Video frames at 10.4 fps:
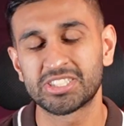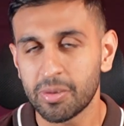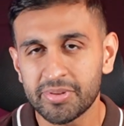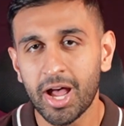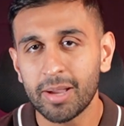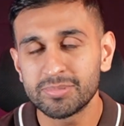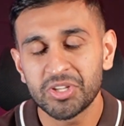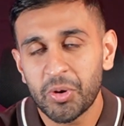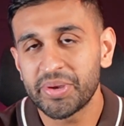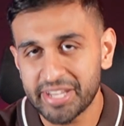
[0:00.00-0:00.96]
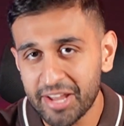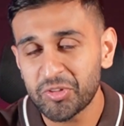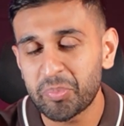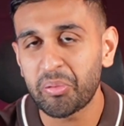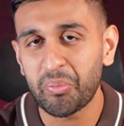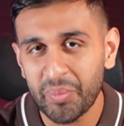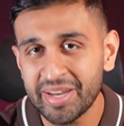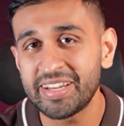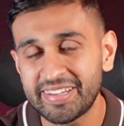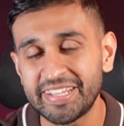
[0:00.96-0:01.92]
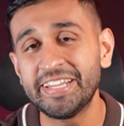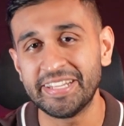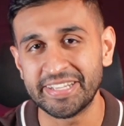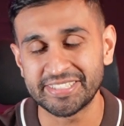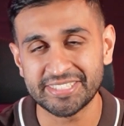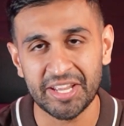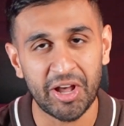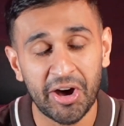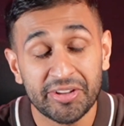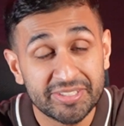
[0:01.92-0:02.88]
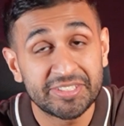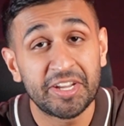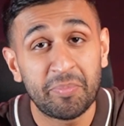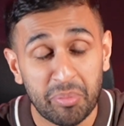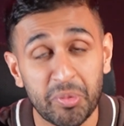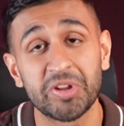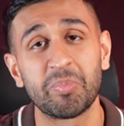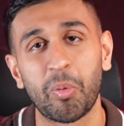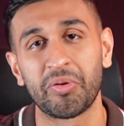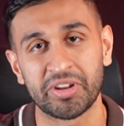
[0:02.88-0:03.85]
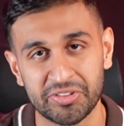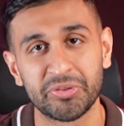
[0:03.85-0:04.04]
sometimes, it gets pretty tedious and honestly, pretty boring